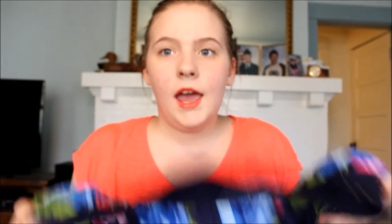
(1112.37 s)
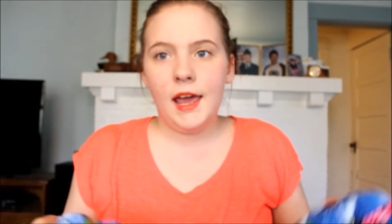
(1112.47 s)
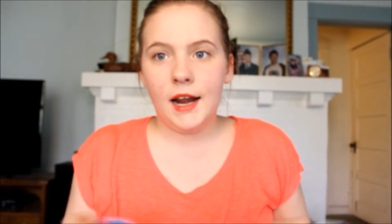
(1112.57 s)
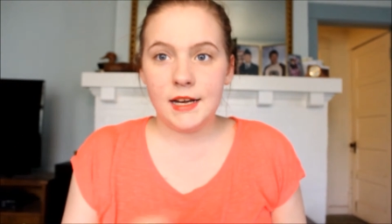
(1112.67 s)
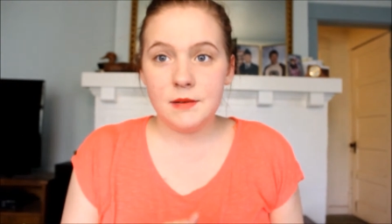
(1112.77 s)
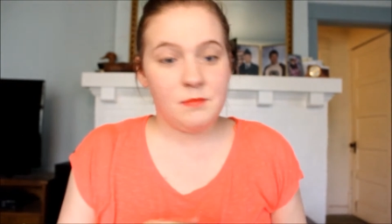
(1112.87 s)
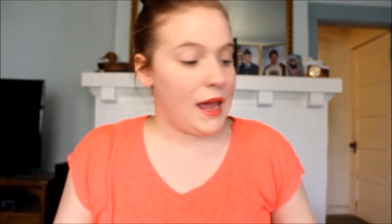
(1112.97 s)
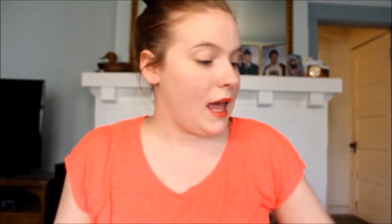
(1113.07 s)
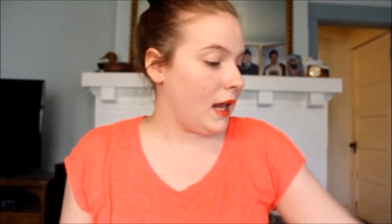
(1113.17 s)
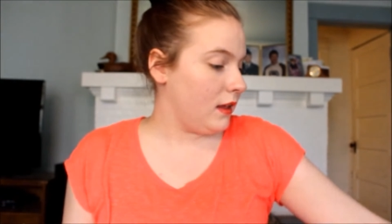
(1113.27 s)
And I didn't
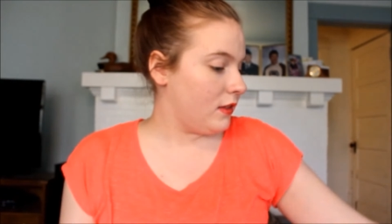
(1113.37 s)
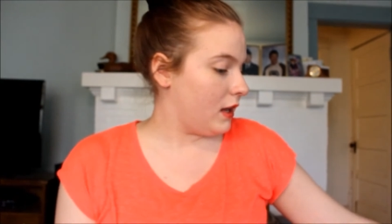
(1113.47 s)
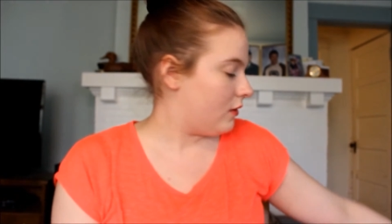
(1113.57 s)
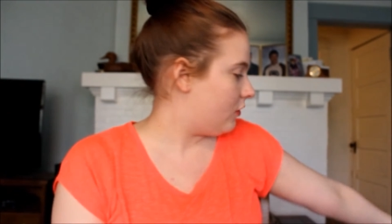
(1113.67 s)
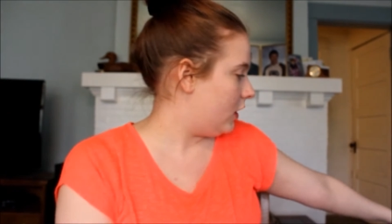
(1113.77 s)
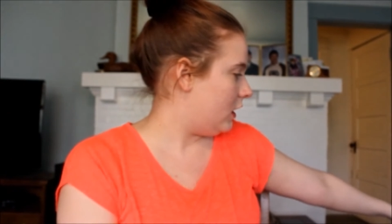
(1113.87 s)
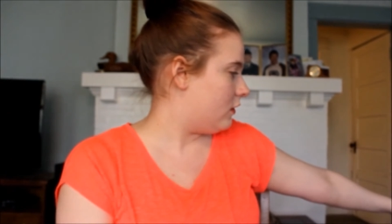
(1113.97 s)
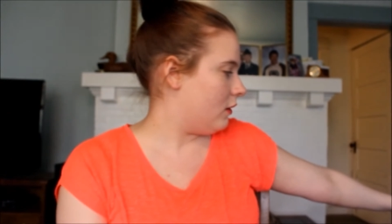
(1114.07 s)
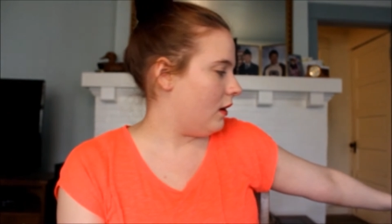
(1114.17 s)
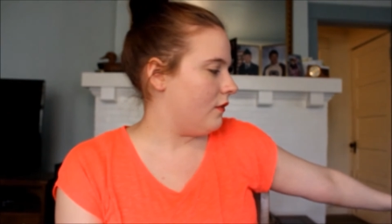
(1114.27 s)
pay anything for
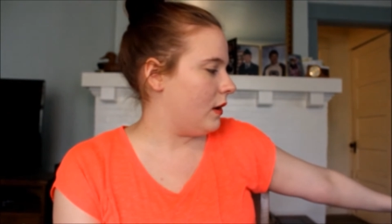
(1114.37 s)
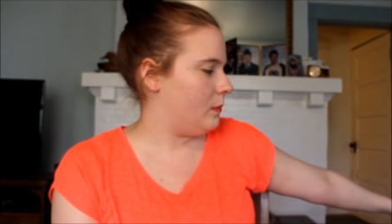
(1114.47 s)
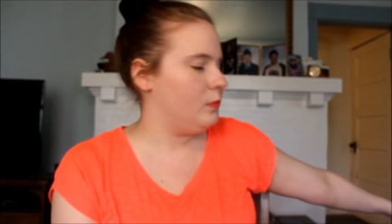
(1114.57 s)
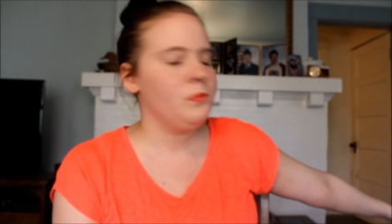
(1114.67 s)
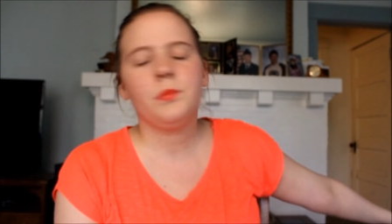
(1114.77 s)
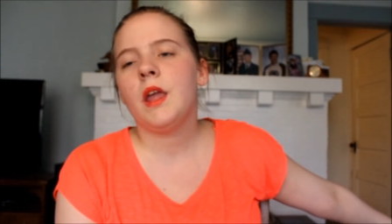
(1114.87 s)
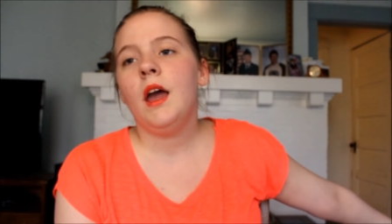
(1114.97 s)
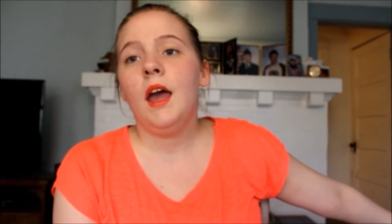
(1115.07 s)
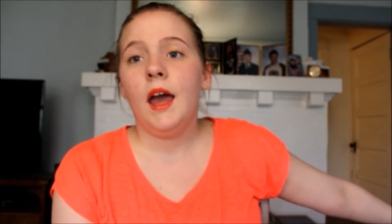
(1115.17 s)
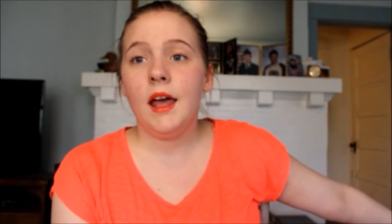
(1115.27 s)
either of them.
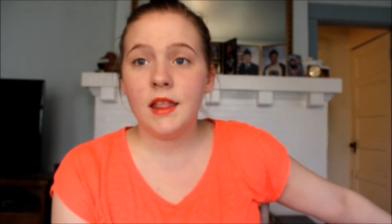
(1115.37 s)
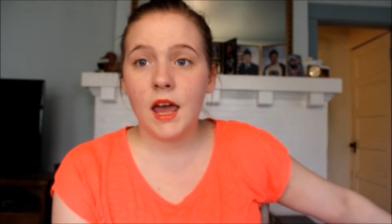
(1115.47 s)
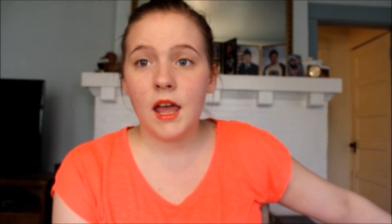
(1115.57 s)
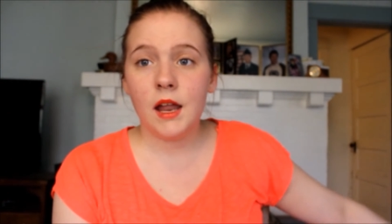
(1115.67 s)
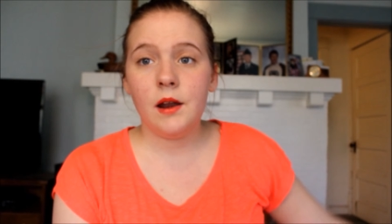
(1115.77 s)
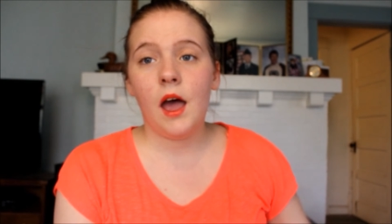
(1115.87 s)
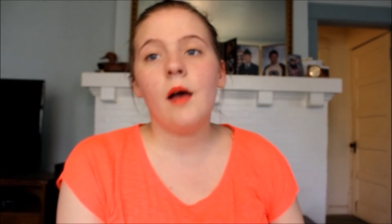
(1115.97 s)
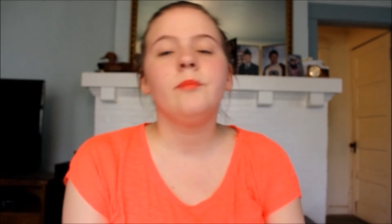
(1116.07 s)
And then